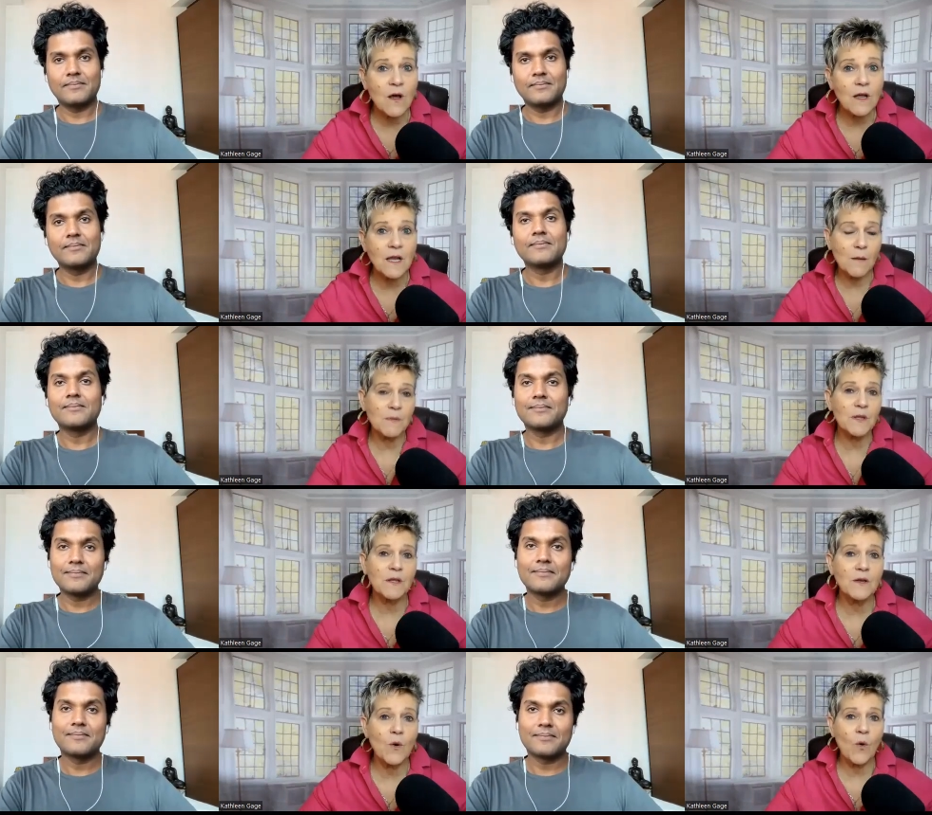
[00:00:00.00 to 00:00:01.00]
Speaker 1: on a
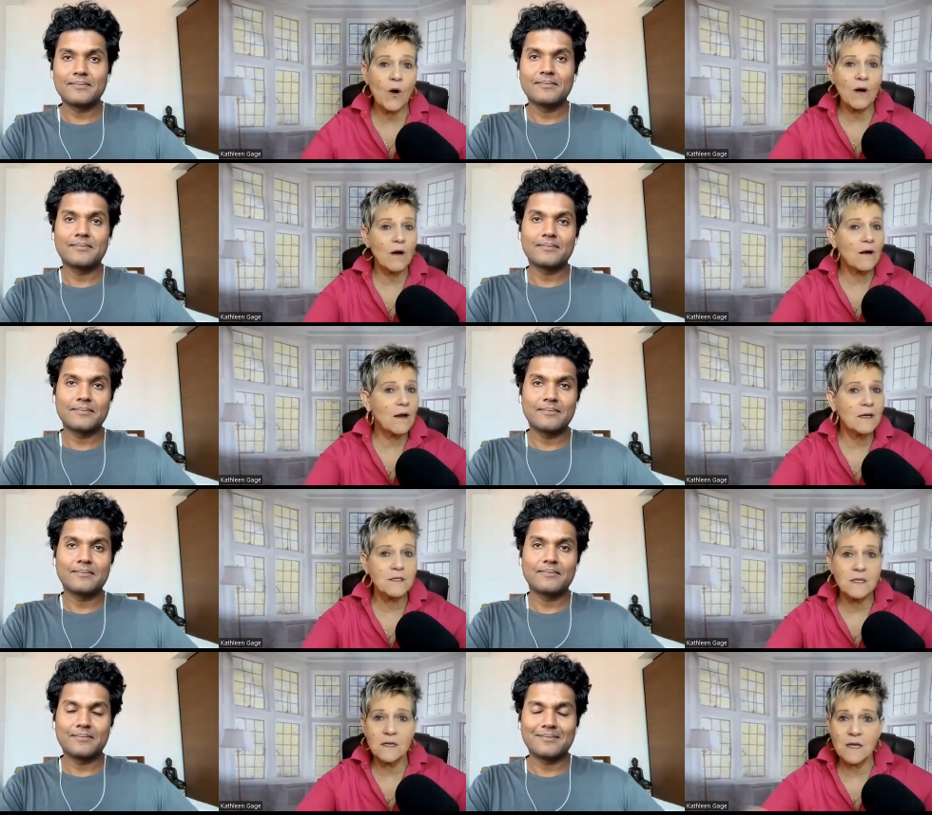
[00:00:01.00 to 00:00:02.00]
billion or is
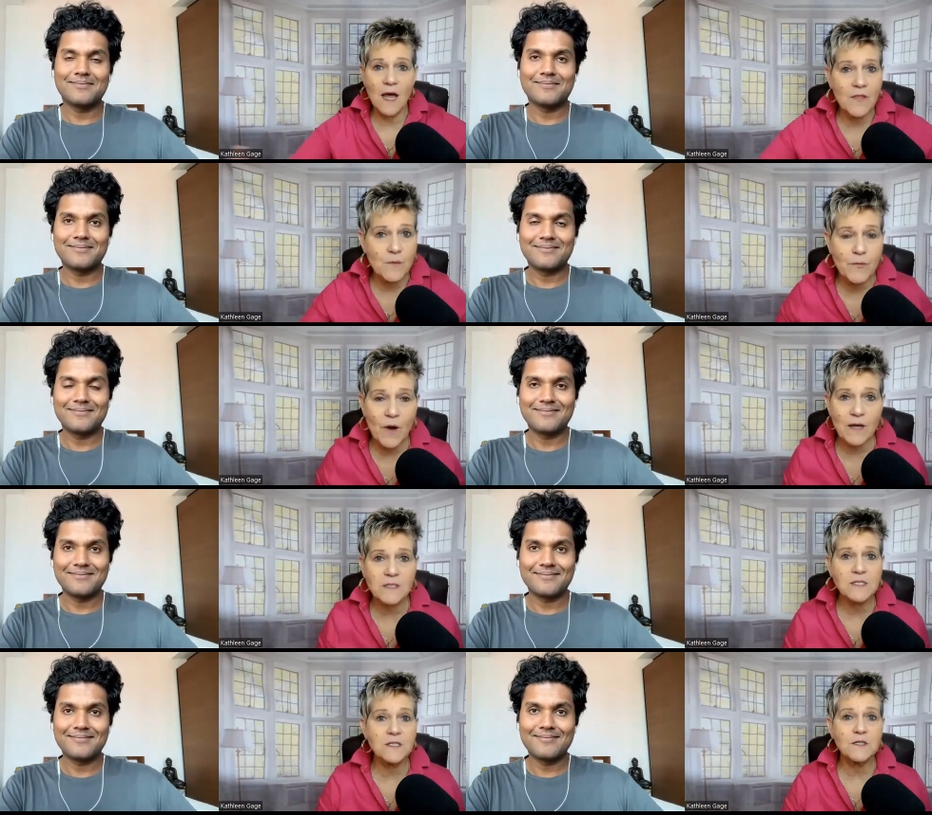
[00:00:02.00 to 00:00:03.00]
it other
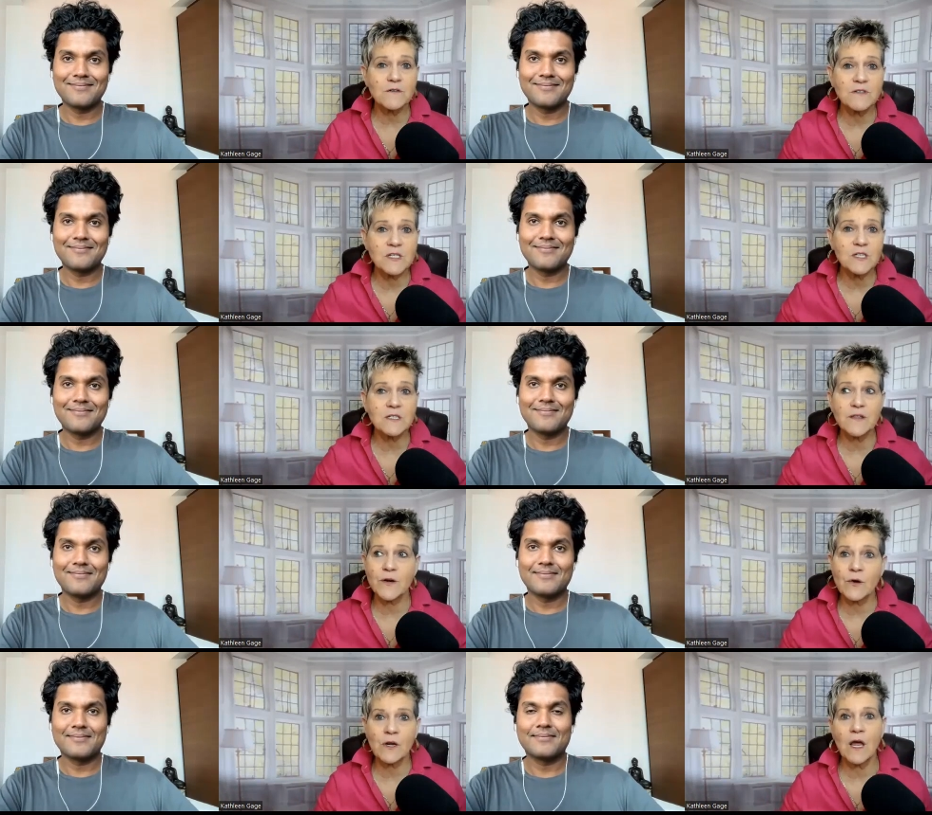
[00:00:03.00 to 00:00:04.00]
products and services that
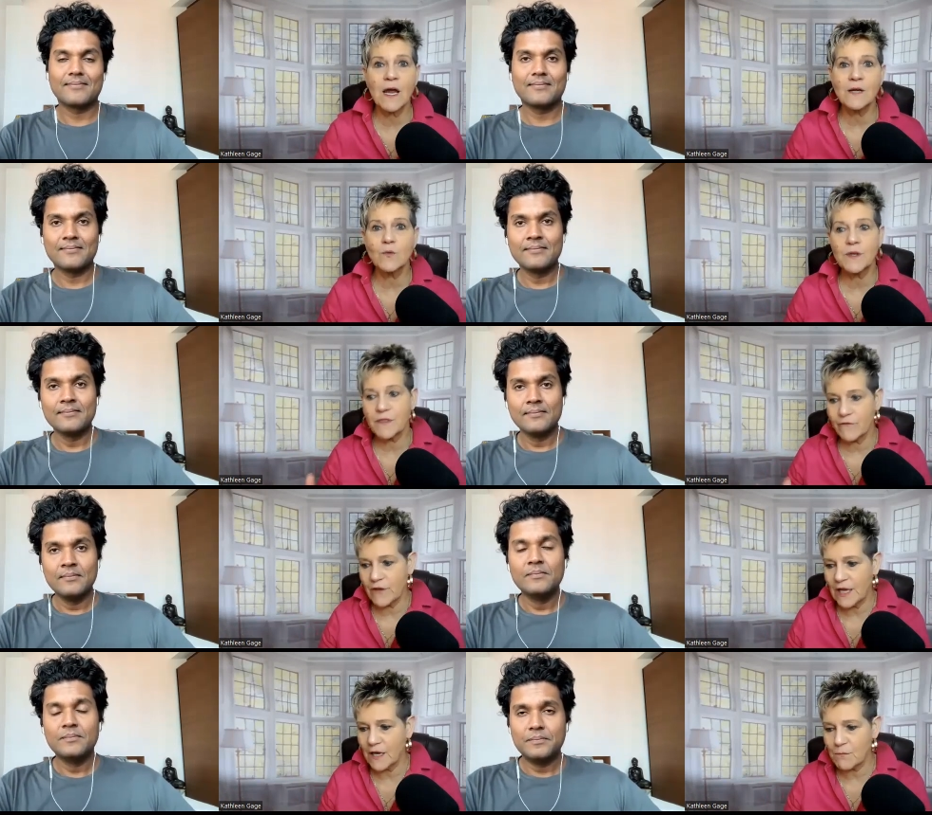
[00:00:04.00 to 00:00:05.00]
are aligned with the
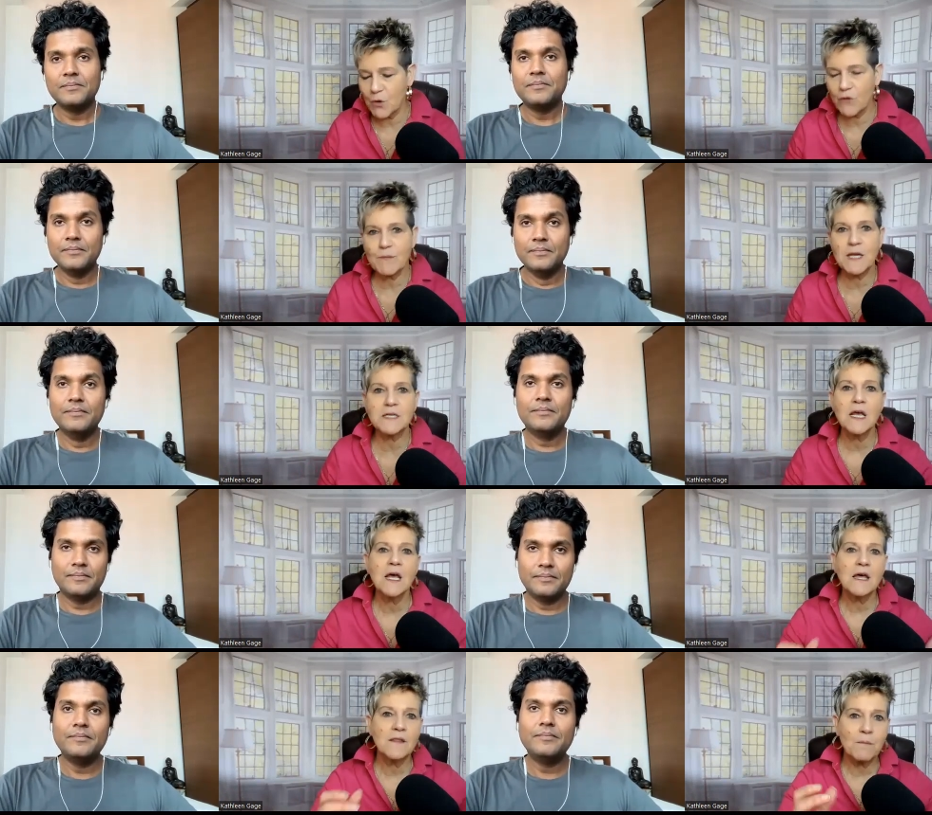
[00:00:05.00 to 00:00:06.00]
vegan movement
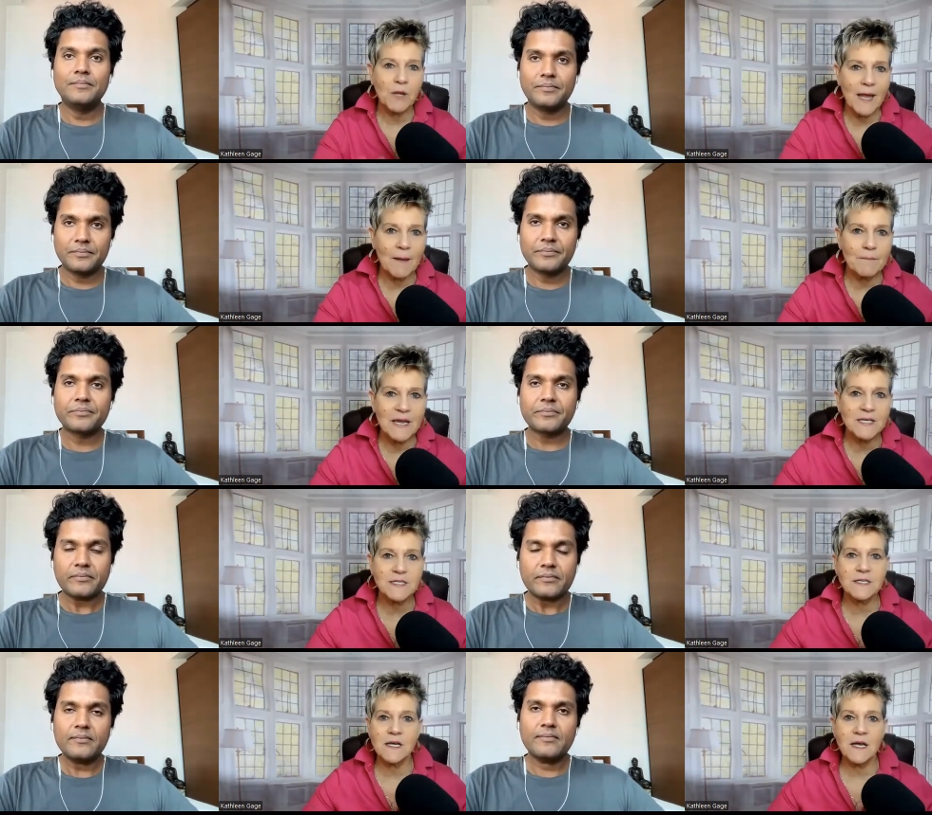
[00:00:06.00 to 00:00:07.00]
the
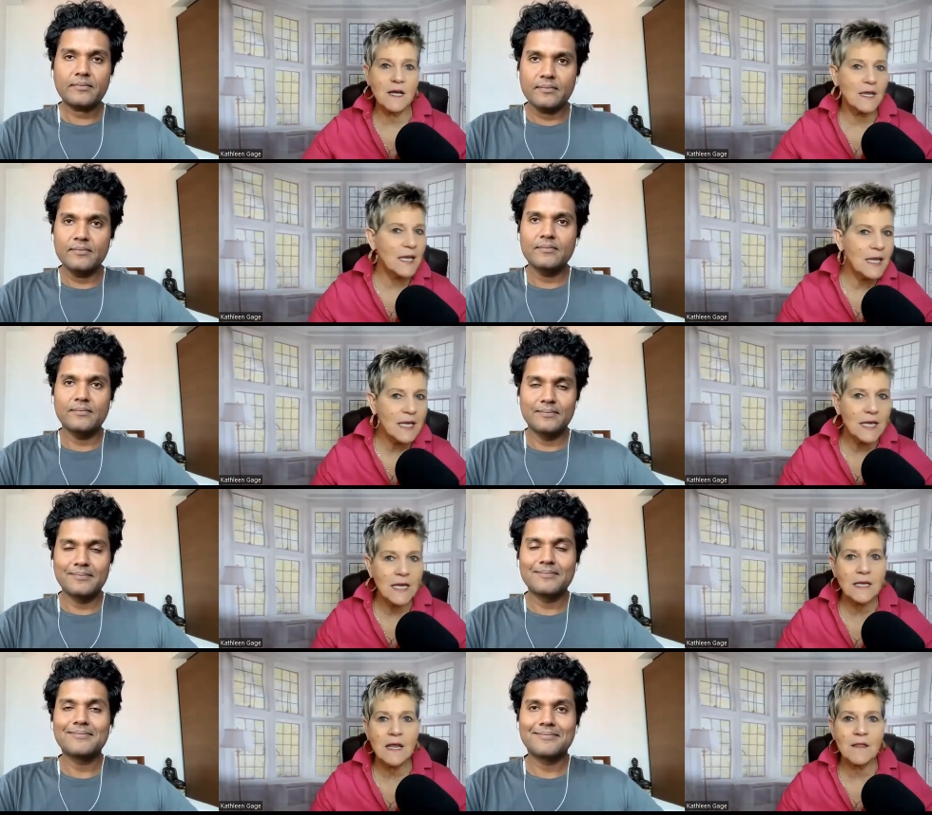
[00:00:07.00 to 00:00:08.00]
plant-based uh,
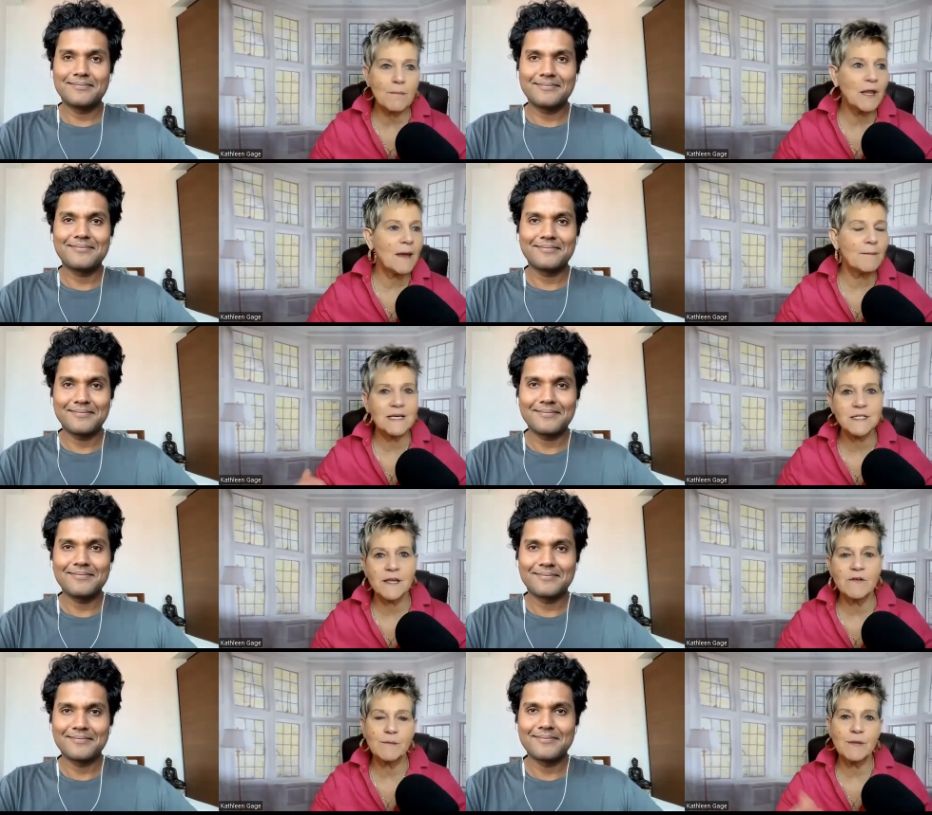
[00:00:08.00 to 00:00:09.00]
eating the plant-based
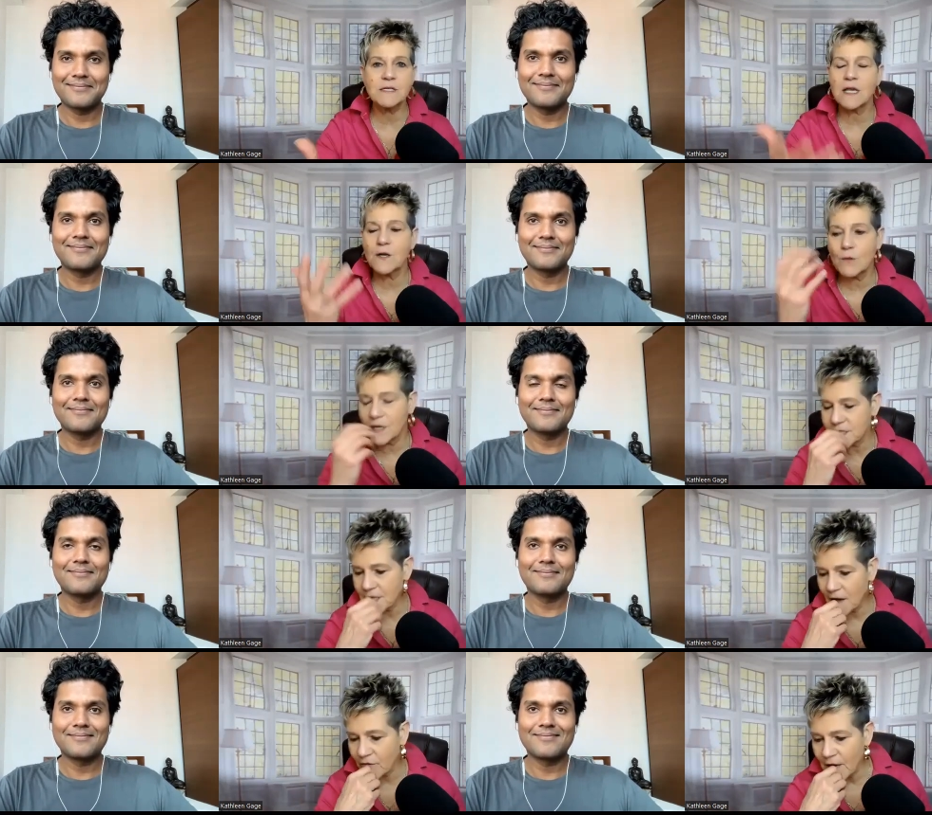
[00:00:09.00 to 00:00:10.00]
living because i know
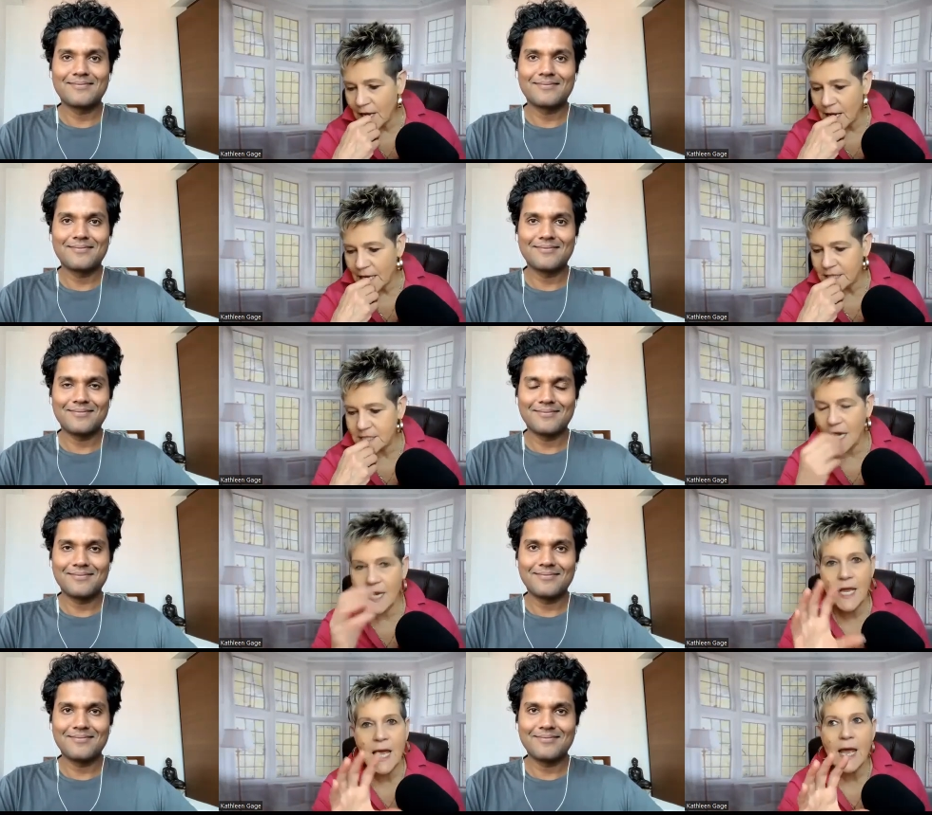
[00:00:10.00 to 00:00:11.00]
myself it's
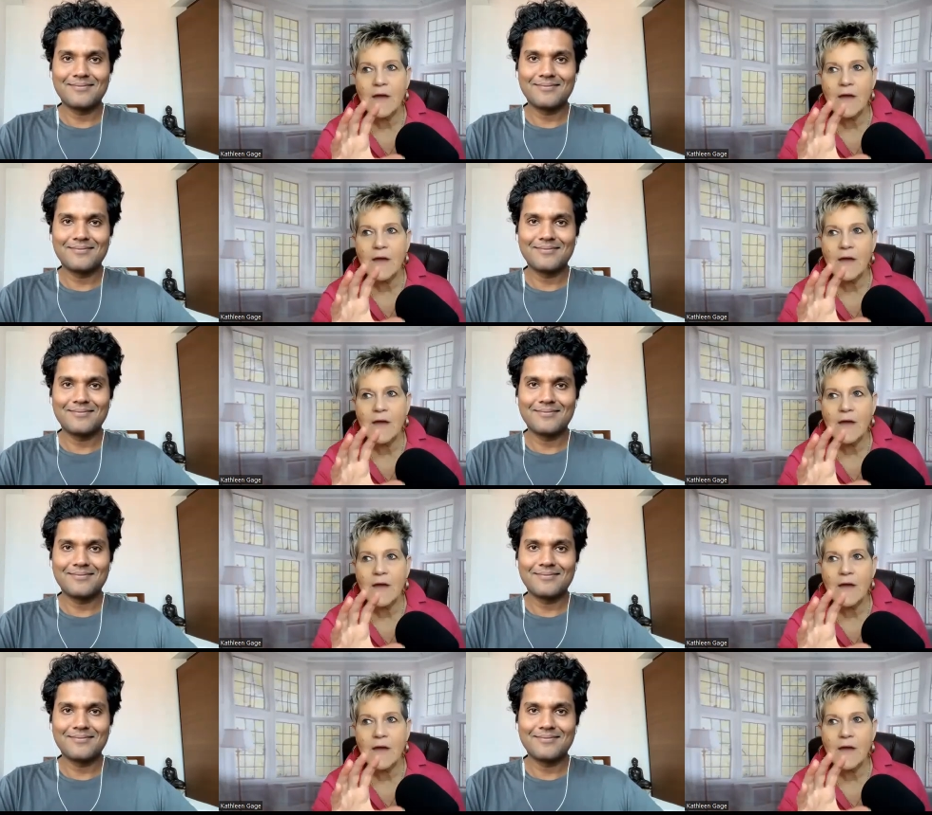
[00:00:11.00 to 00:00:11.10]
like